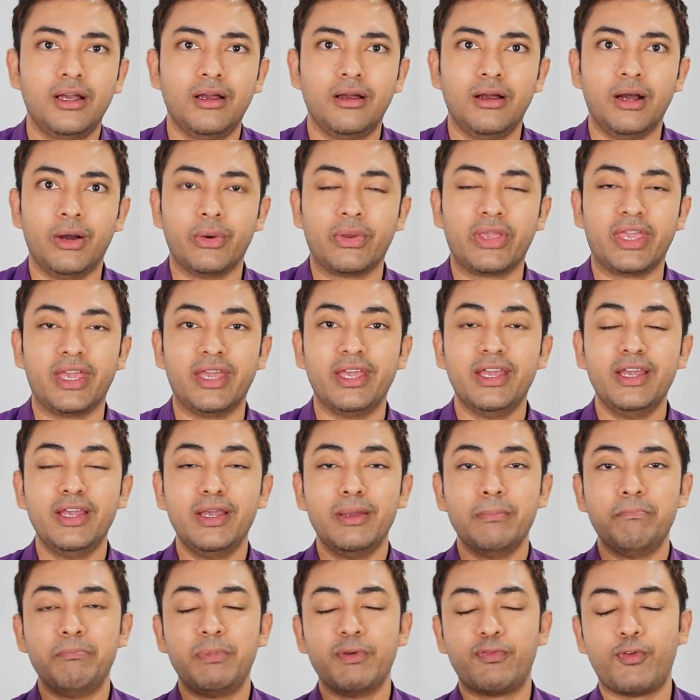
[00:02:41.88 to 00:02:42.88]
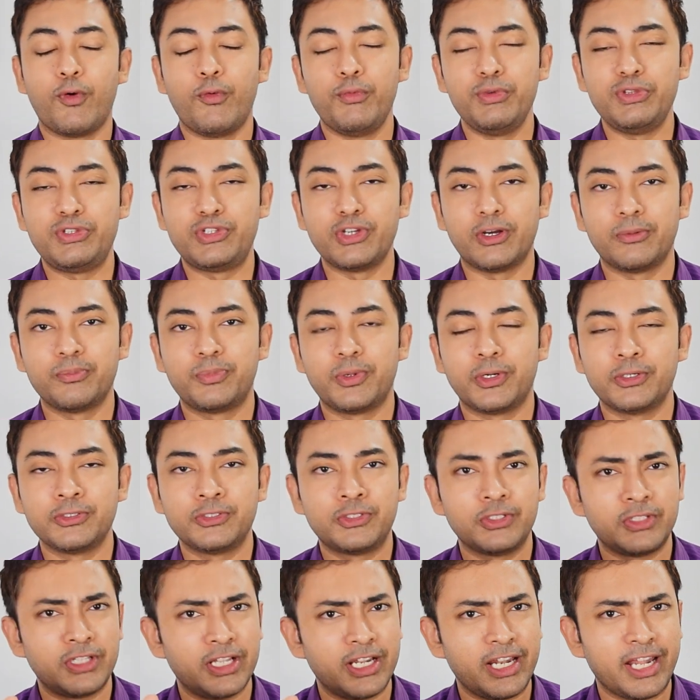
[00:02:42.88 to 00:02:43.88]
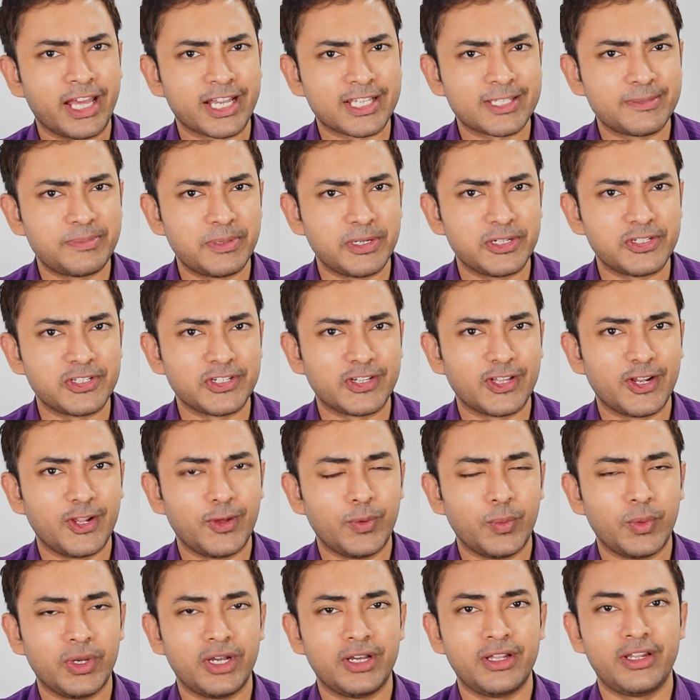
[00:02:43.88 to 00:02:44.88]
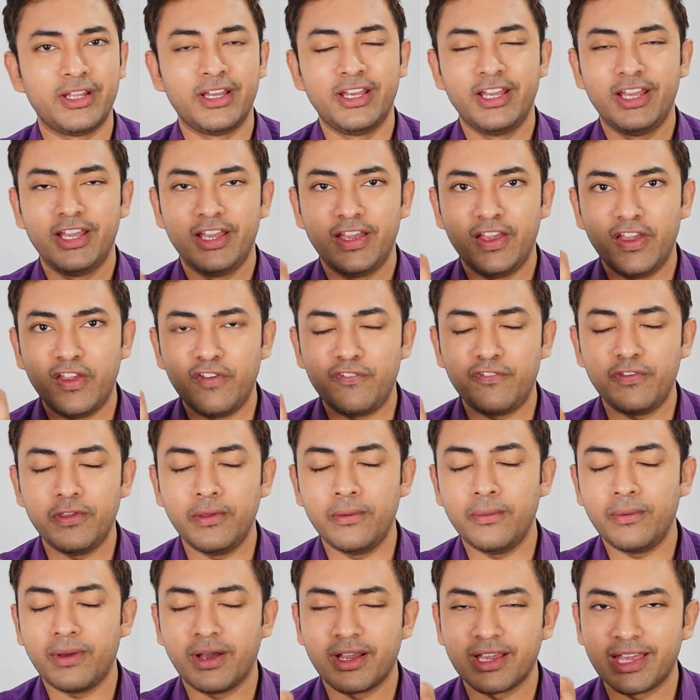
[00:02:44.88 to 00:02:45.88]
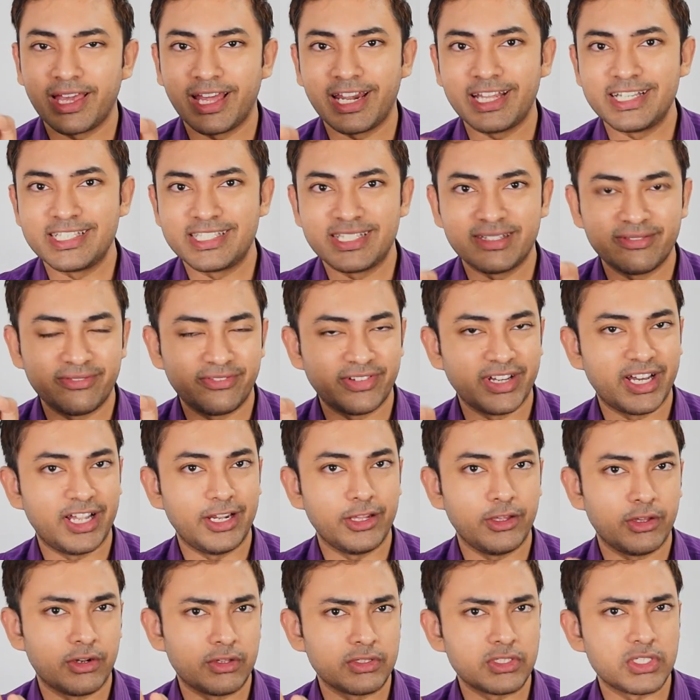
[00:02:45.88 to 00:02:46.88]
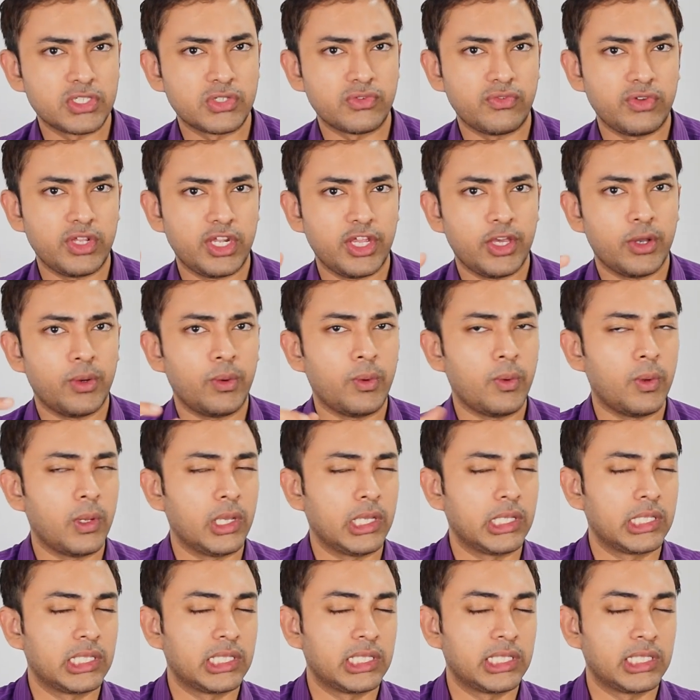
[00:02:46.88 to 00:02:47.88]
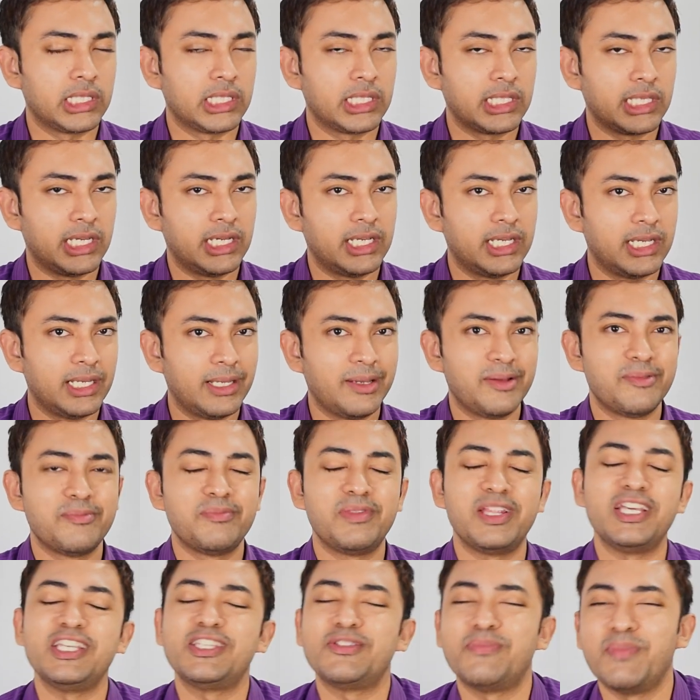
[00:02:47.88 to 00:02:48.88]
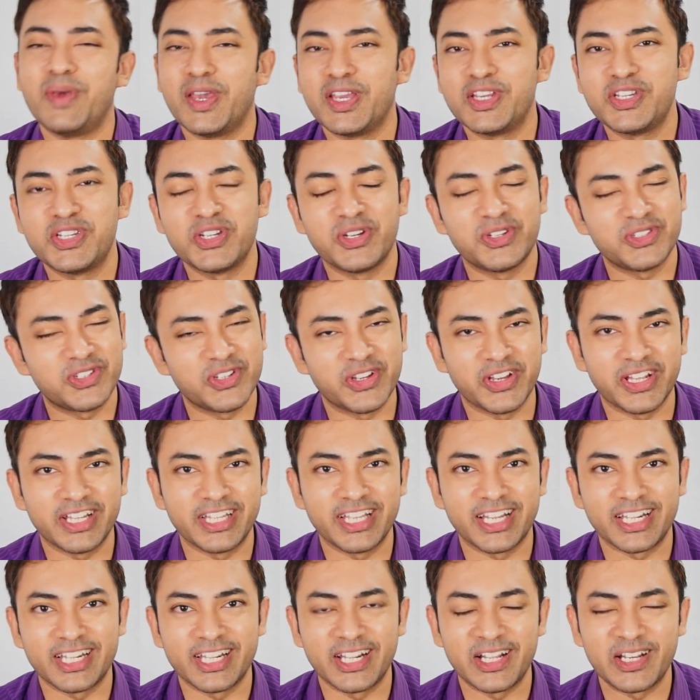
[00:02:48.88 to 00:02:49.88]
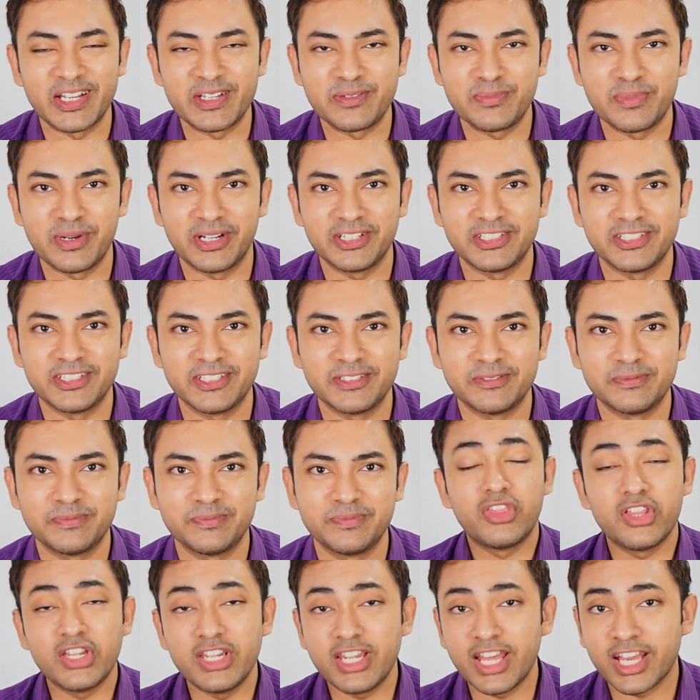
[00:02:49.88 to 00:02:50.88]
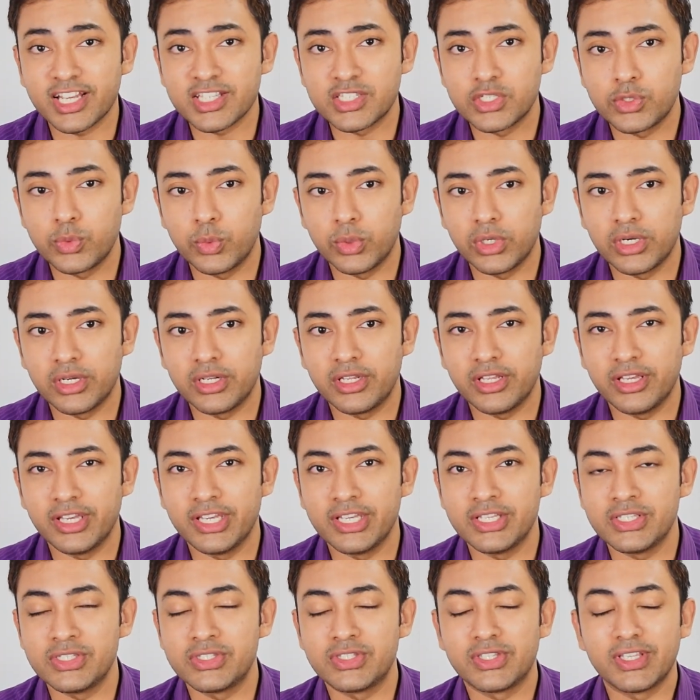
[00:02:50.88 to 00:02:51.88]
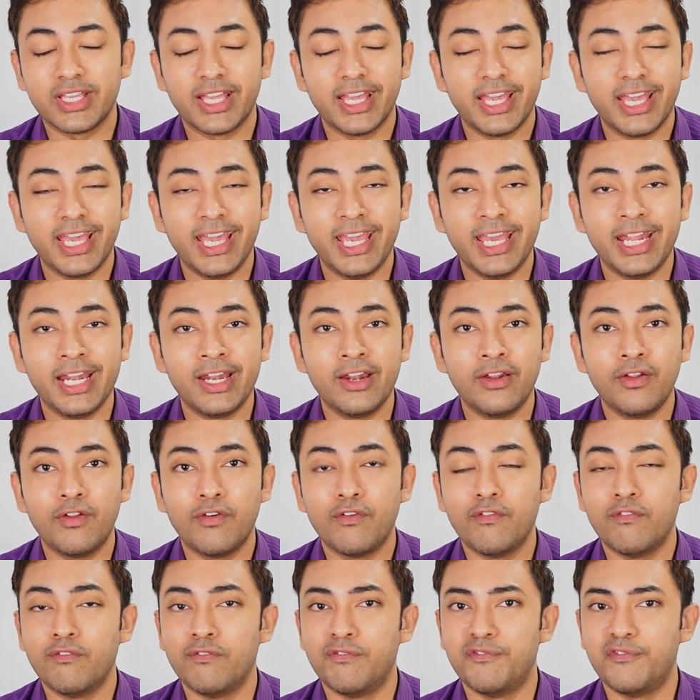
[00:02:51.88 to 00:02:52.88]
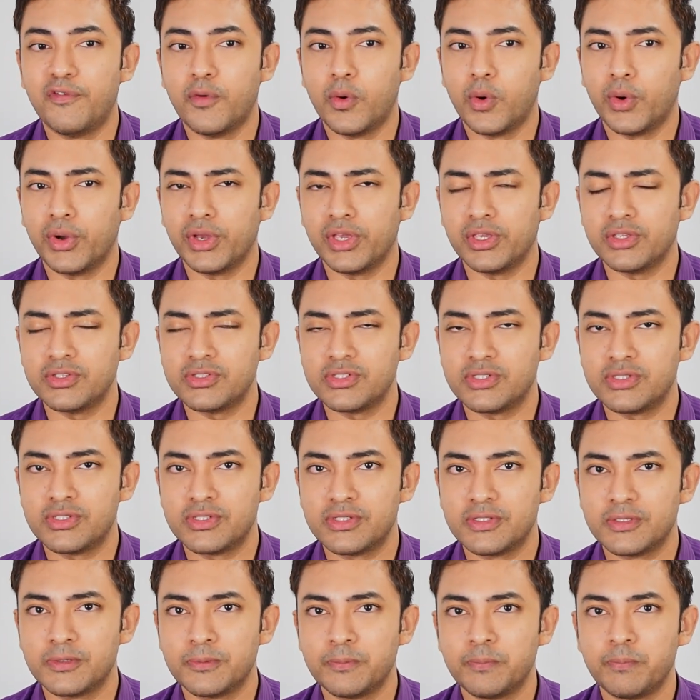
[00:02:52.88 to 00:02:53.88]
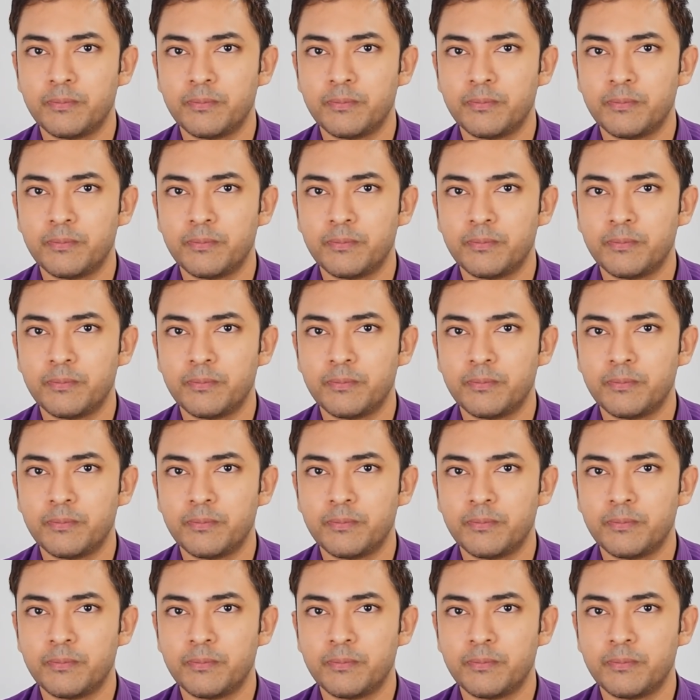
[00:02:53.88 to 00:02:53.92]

Okay, before we jump on to the next particular word, if you are getting some value out of this video, please make sure to hit that like button. The next word is invoice.